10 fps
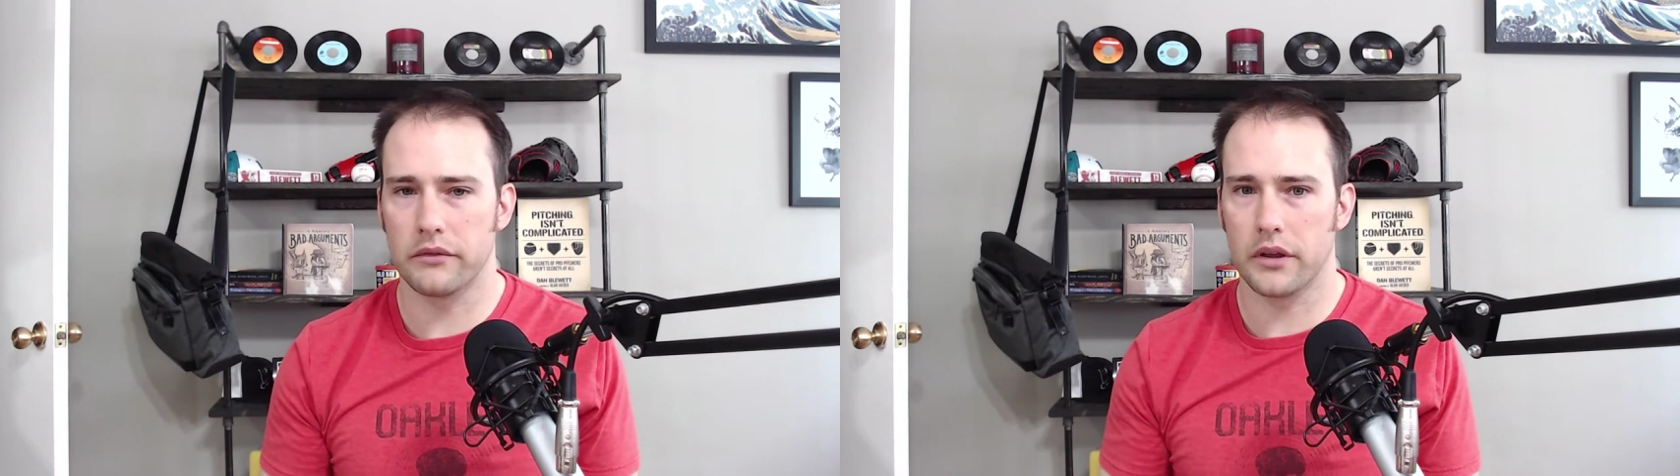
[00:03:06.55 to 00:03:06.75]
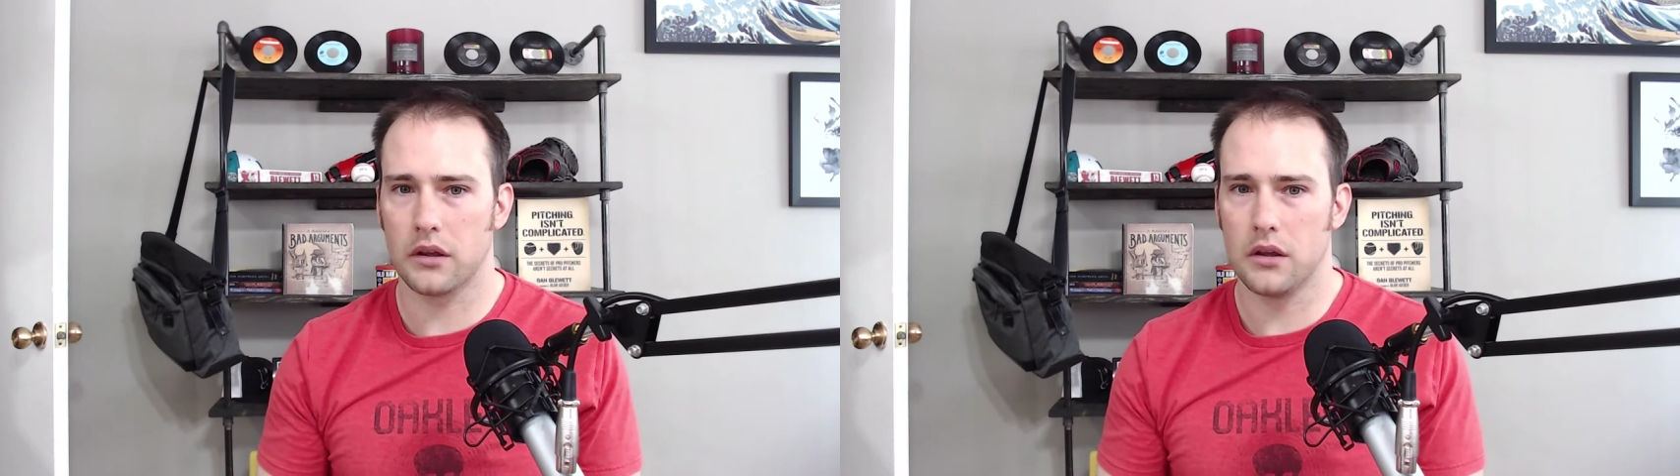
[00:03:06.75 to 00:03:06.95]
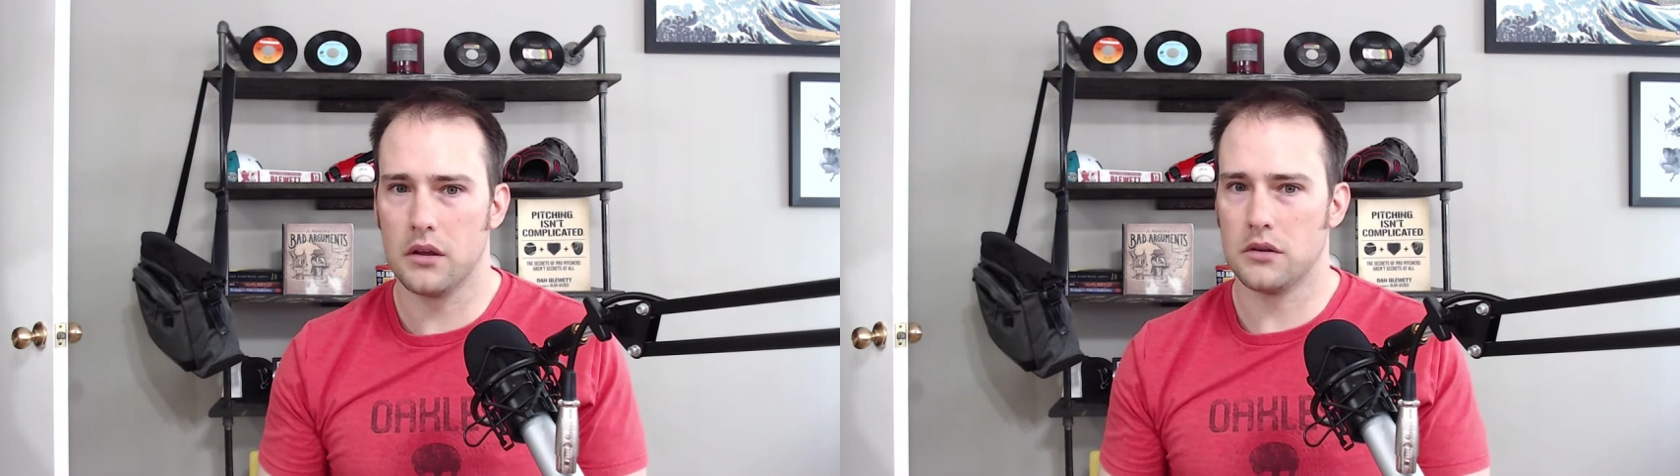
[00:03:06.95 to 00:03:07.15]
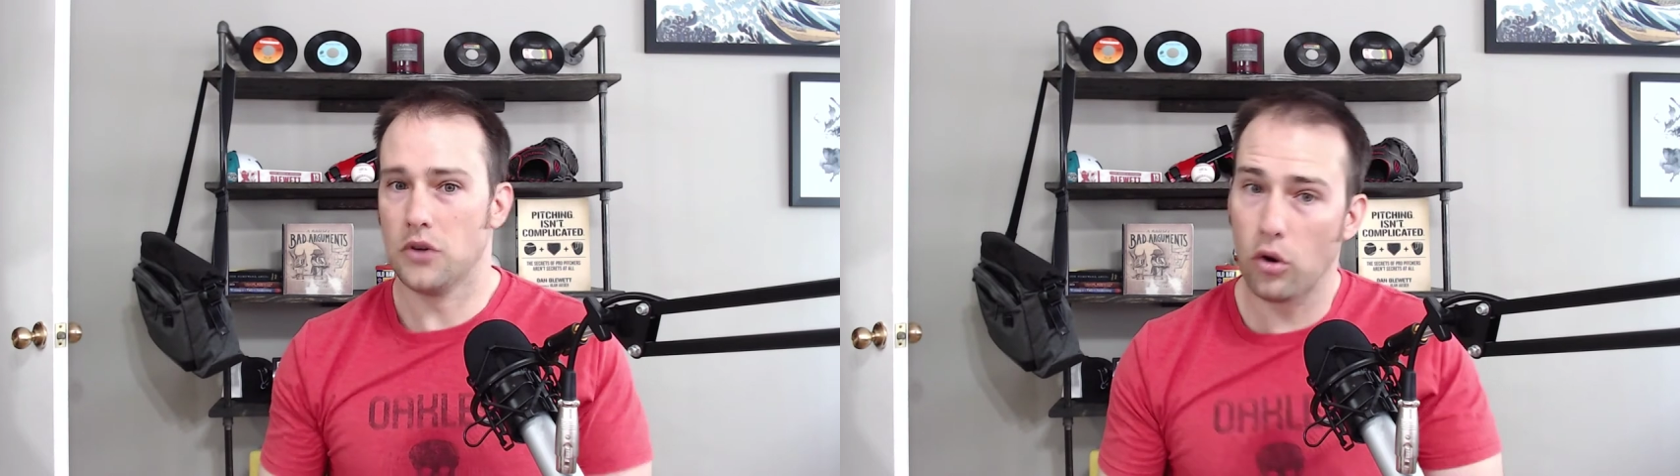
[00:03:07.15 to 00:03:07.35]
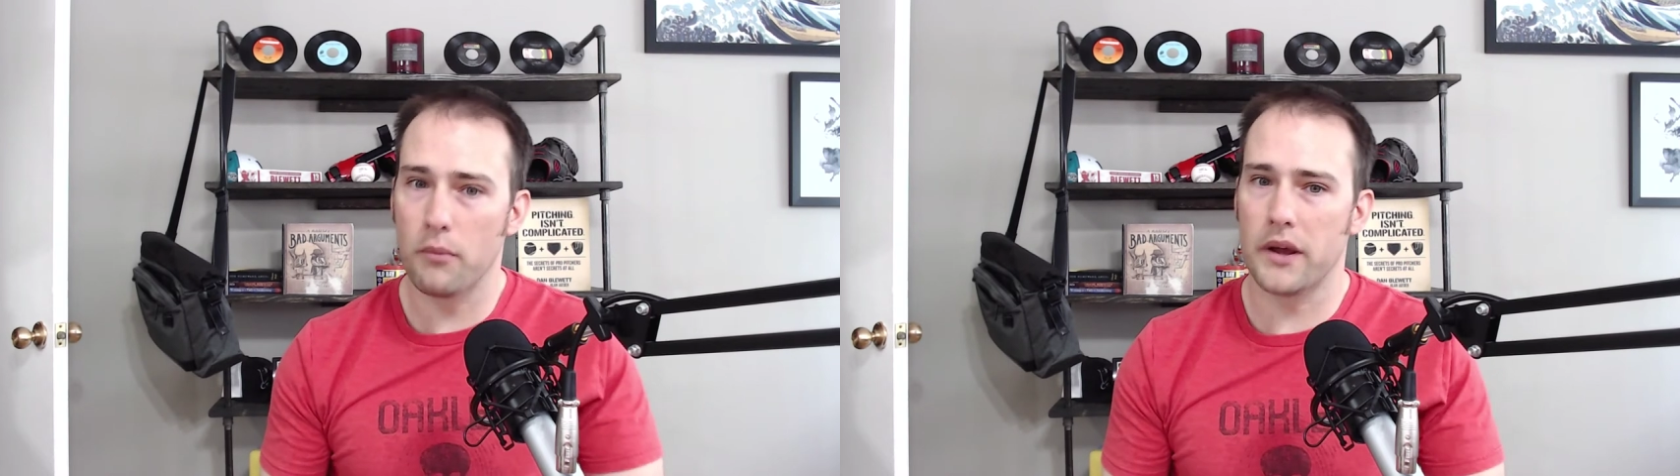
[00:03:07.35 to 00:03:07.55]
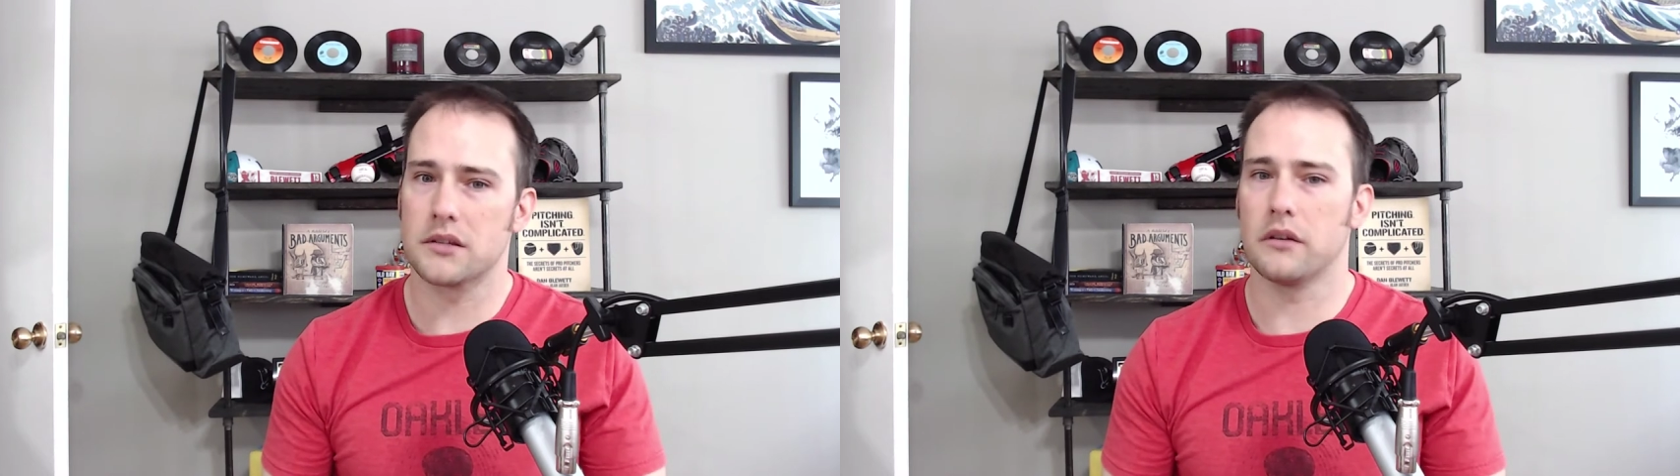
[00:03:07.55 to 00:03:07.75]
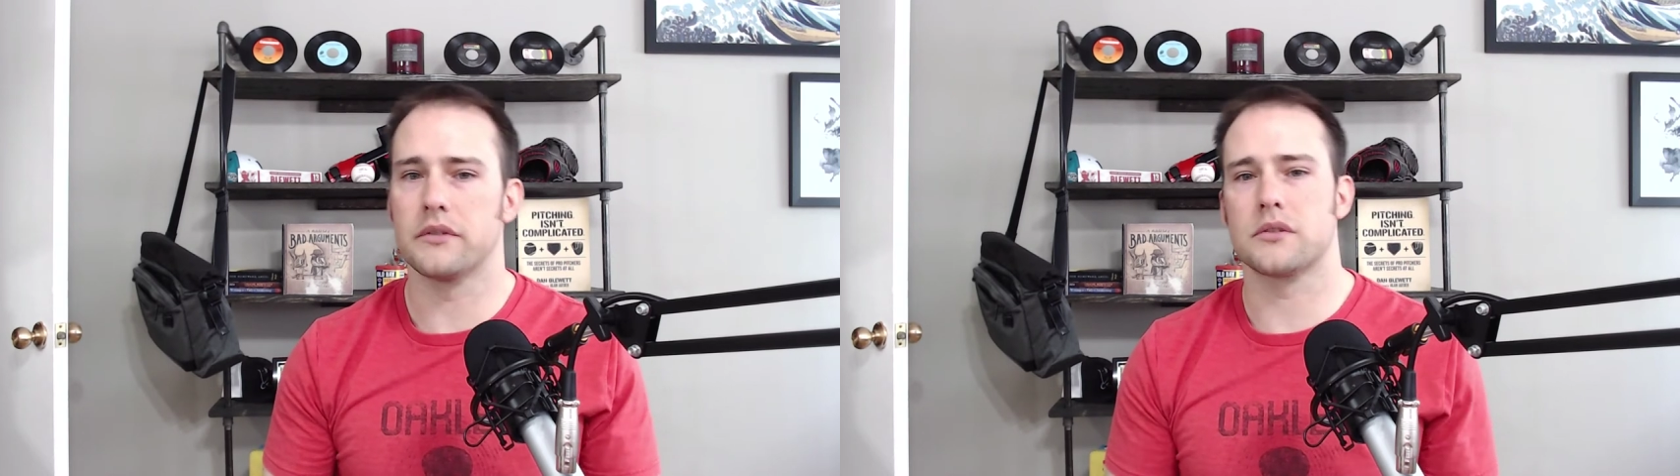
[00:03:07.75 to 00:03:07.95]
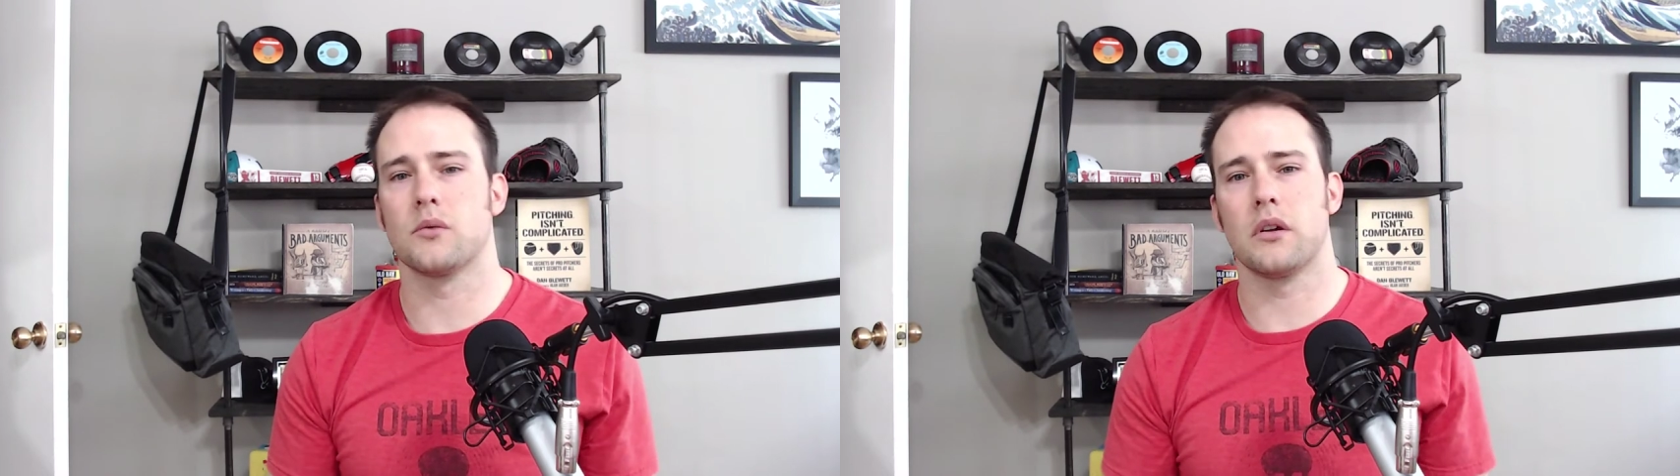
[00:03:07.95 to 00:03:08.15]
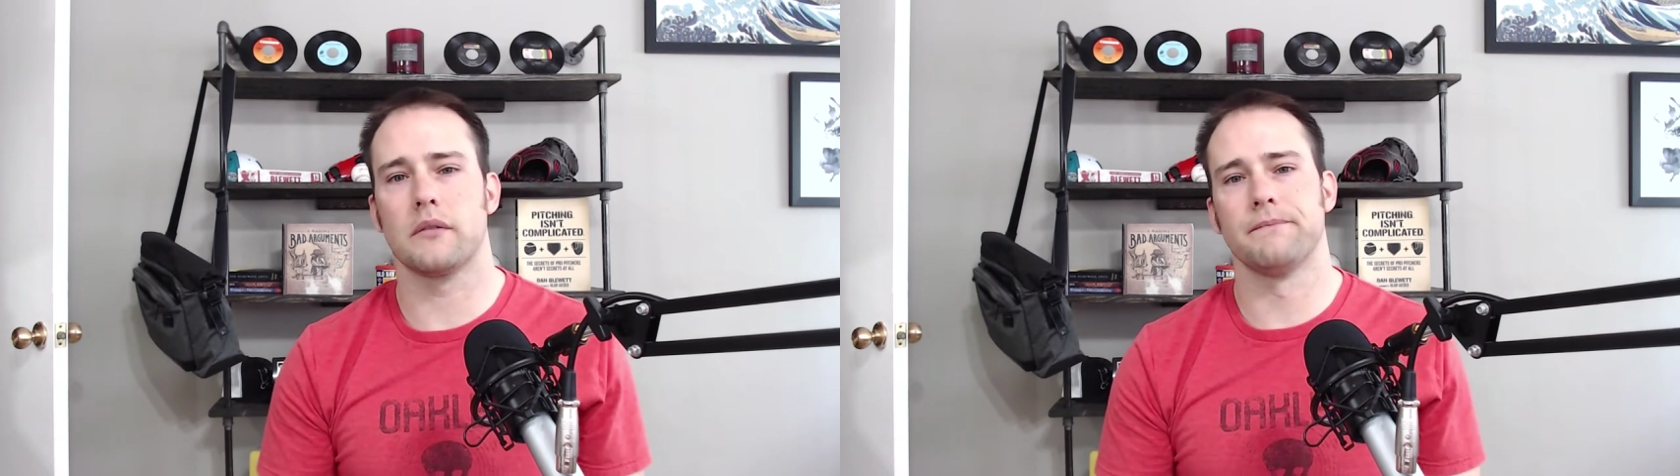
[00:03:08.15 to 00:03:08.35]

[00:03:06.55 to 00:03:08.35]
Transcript: like told myself to swing.